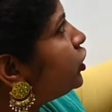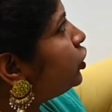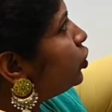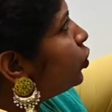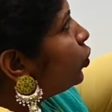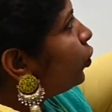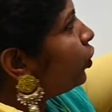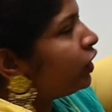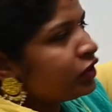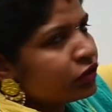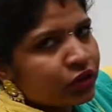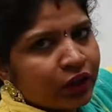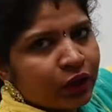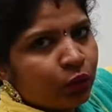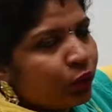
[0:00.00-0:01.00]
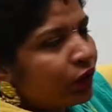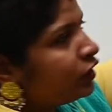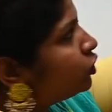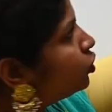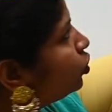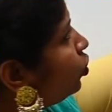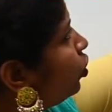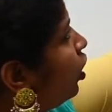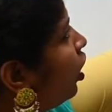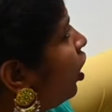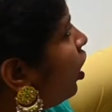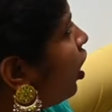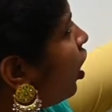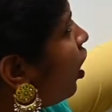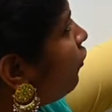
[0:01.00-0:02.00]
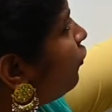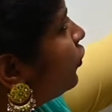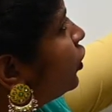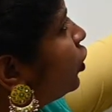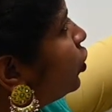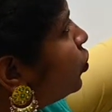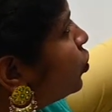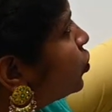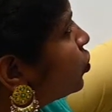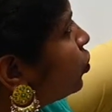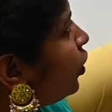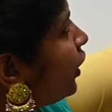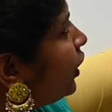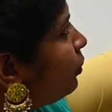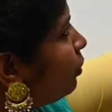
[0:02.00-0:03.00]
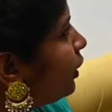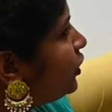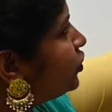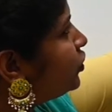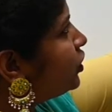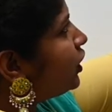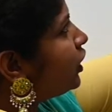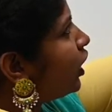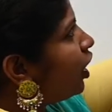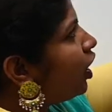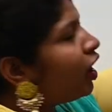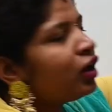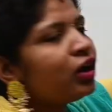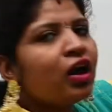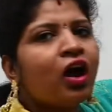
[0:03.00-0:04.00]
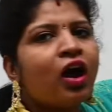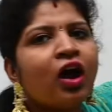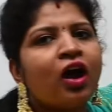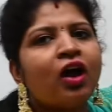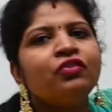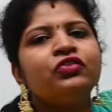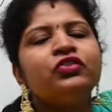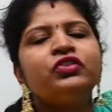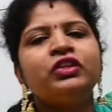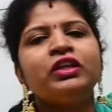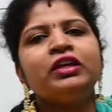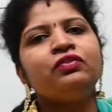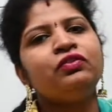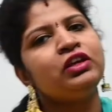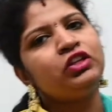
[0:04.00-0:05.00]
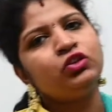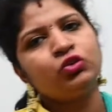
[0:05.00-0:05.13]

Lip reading: U is equal to half Q square by C or half CV